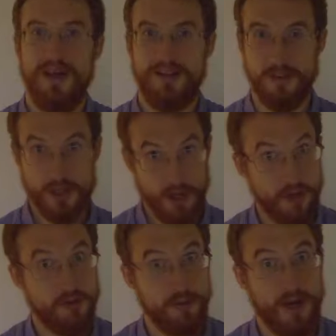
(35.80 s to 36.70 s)
there's a
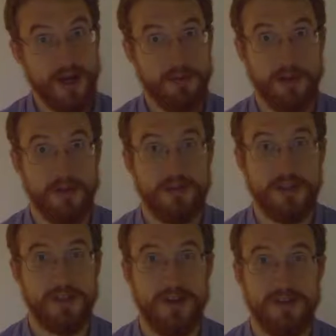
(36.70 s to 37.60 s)
chance you might have plantar
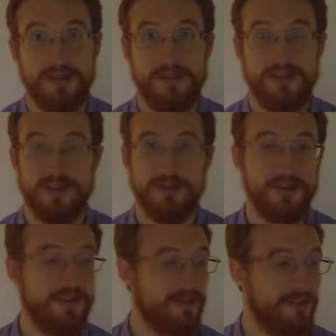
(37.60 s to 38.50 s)
fasciitis. I
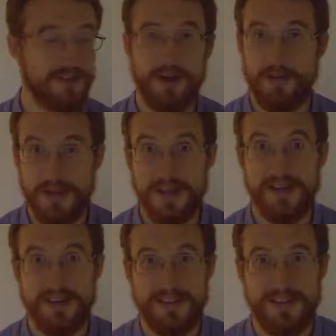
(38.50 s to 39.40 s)
entreat you to just come in and
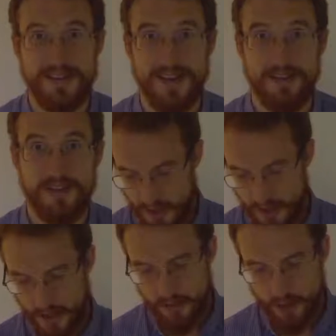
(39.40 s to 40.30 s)
get it checked out.
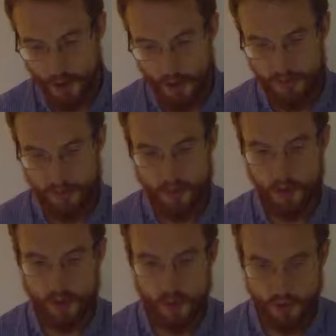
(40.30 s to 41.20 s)
Let's go over
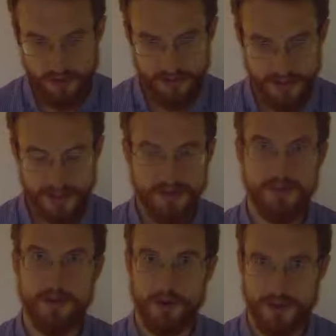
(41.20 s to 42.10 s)
what causes it
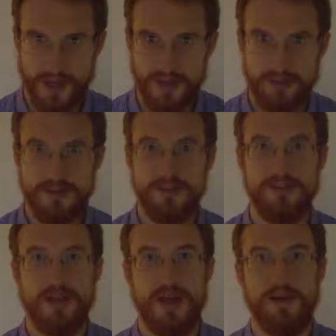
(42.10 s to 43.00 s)
in most
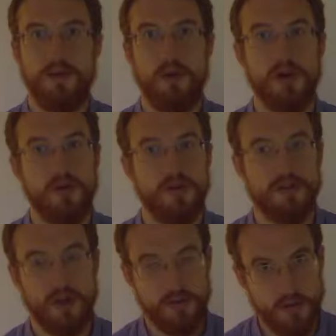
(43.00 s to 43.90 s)
cases and what you can
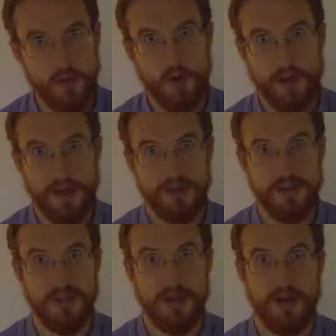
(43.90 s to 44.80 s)
start to do about
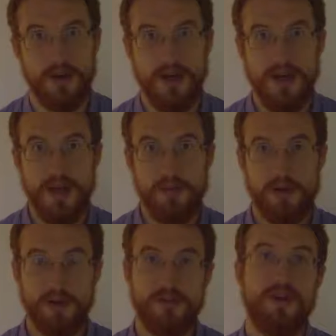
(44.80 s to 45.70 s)
it. Now,
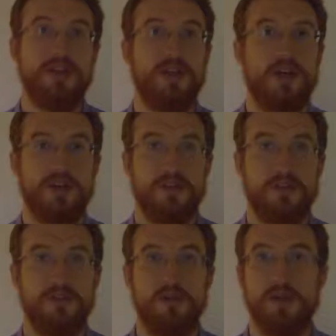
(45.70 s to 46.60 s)
plantar
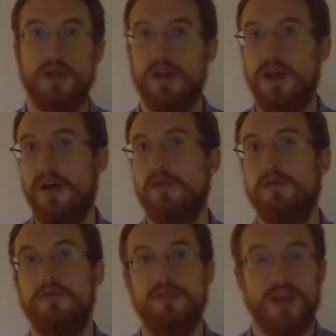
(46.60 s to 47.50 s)
fasciitis, a bit like other
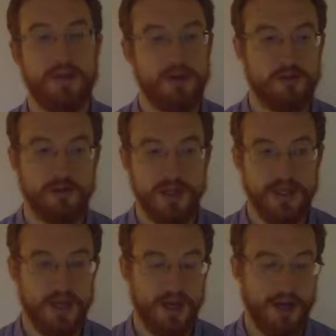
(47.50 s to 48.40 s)

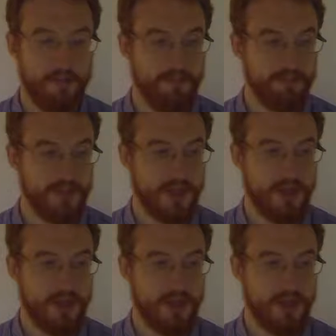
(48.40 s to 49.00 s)
inflammatory um,